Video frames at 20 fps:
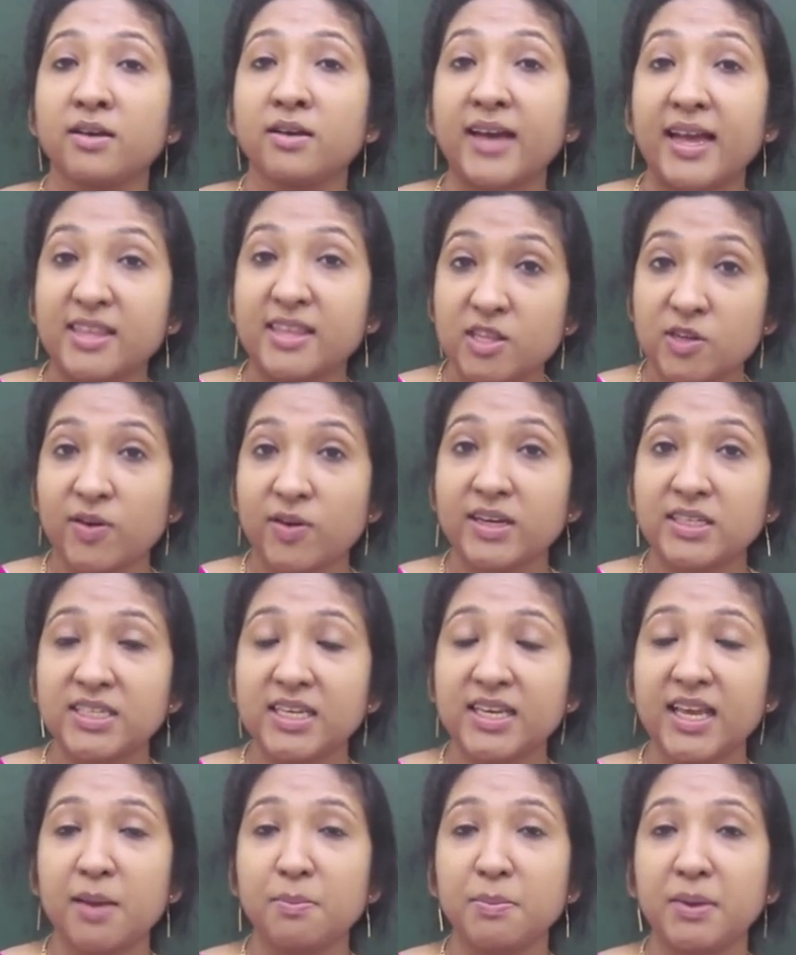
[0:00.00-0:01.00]

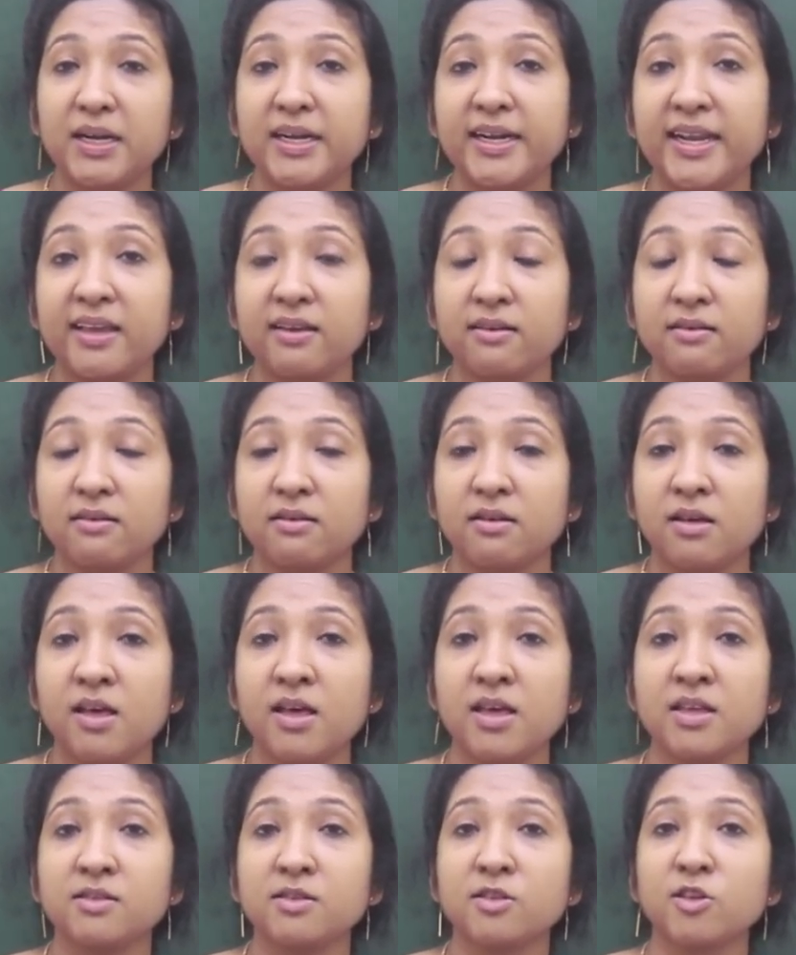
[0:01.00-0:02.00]
constructing a building,
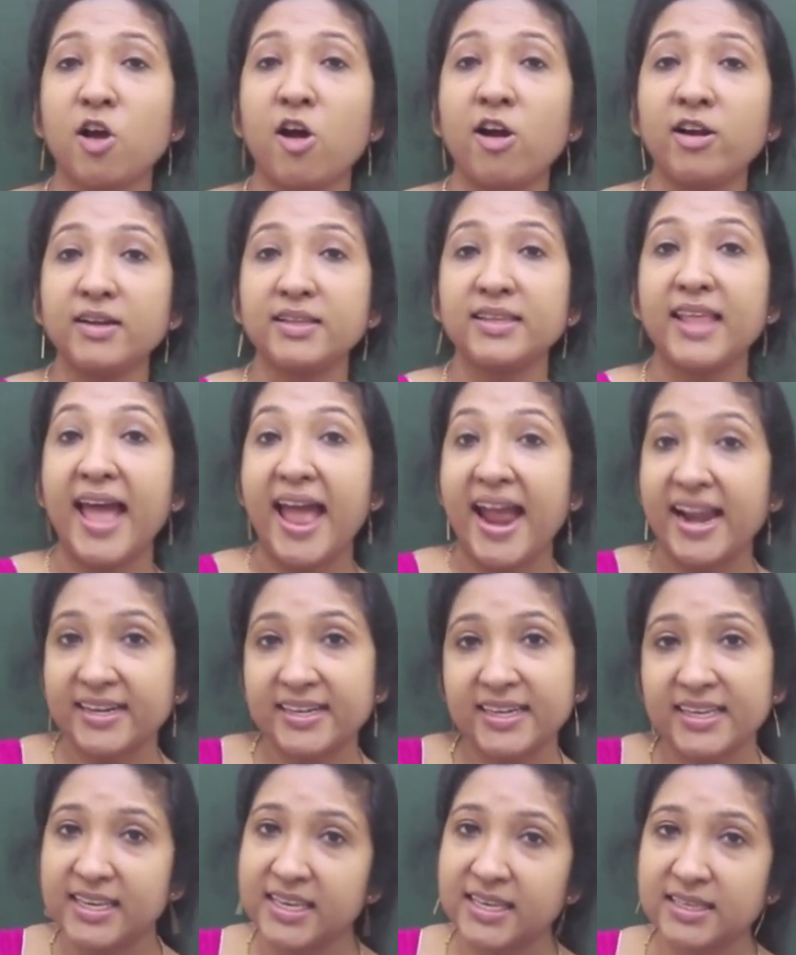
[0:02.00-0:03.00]
it's not
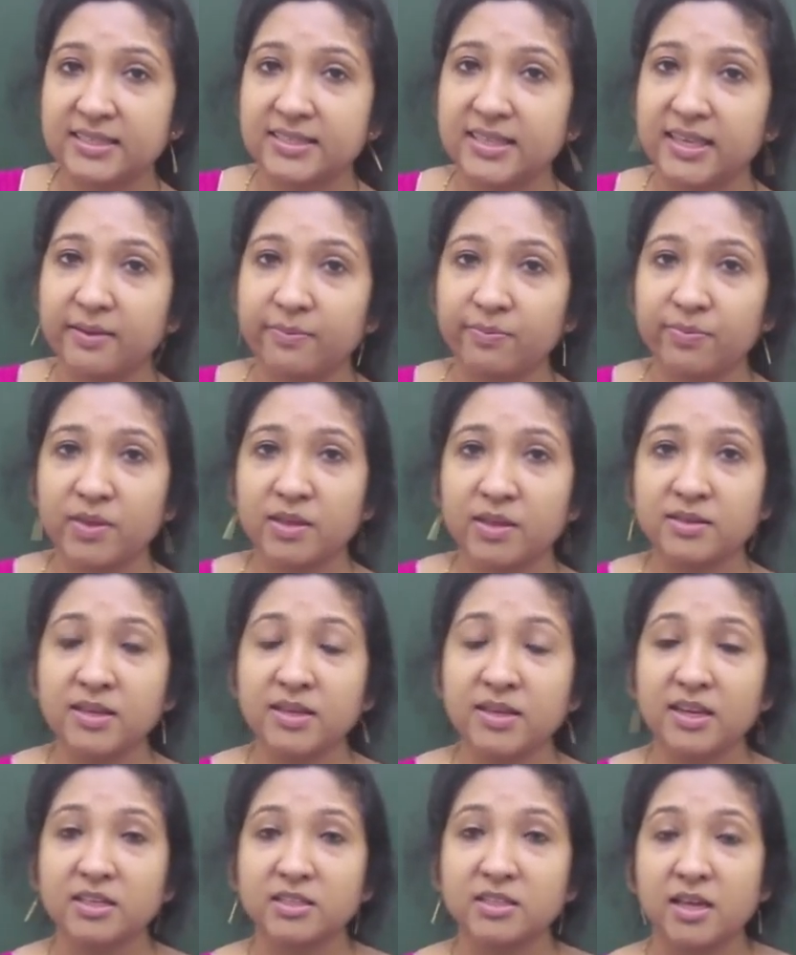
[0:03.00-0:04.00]
that easy,
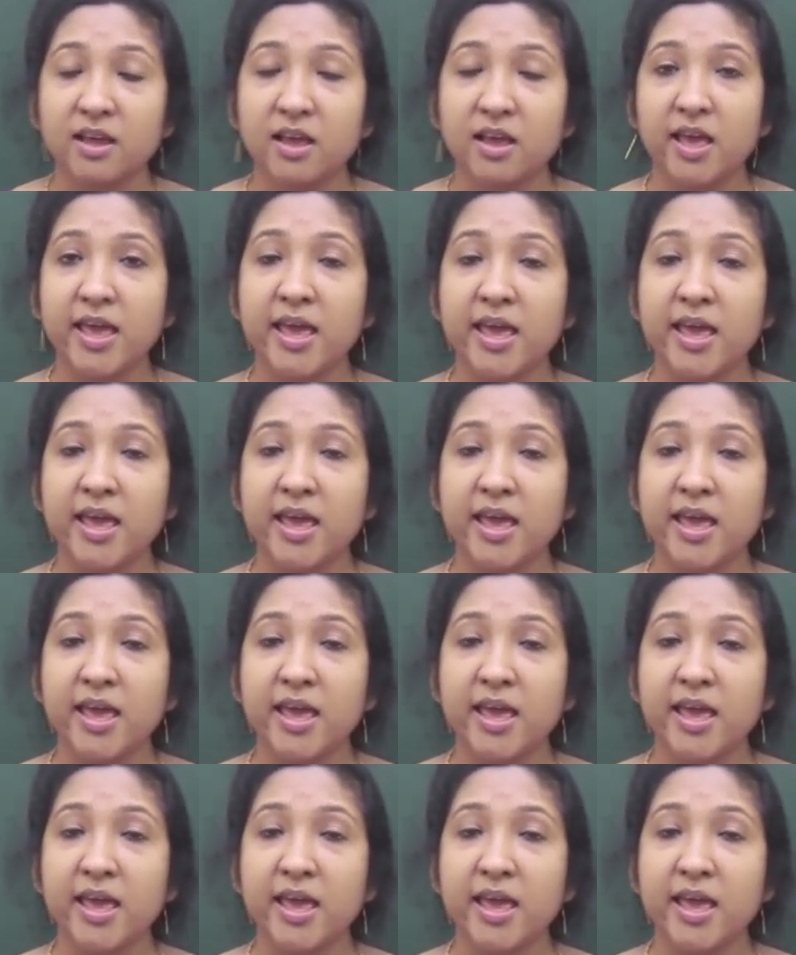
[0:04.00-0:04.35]
isn't it?